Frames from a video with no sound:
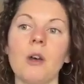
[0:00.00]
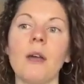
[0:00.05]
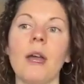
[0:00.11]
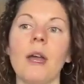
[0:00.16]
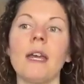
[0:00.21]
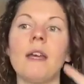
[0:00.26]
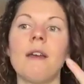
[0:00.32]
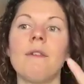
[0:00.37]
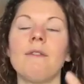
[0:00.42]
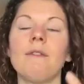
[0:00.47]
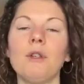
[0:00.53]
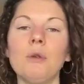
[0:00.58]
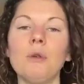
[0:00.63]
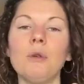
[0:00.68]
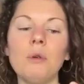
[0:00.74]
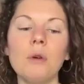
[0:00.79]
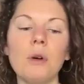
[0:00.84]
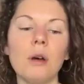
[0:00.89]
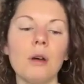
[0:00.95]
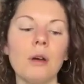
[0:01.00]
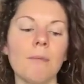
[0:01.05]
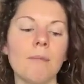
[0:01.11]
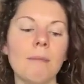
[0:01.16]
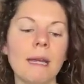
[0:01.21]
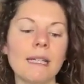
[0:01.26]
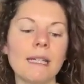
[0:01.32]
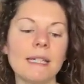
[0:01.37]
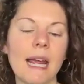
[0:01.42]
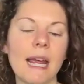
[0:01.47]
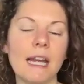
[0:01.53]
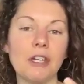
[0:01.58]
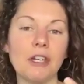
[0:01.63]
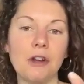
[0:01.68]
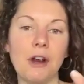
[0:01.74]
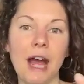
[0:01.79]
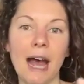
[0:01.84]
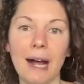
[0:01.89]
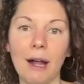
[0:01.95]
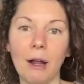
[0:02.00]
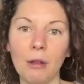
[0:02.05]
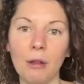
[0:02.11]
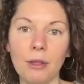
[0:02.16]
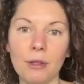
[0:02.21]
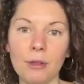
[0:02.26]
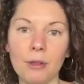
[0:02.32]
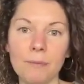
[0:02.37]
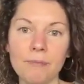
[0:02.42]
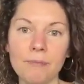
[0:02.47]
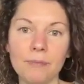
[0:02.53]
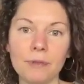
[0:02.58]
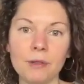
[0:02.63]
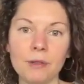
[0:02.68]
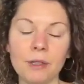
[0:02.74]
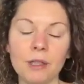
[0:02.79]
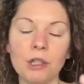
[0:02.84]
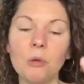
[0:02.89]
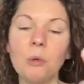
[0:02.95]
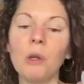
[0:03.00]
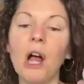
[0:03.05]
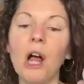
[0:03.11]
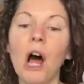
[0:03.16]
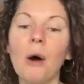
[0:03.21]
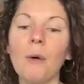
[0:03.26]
Okay. If you maintain your health, you will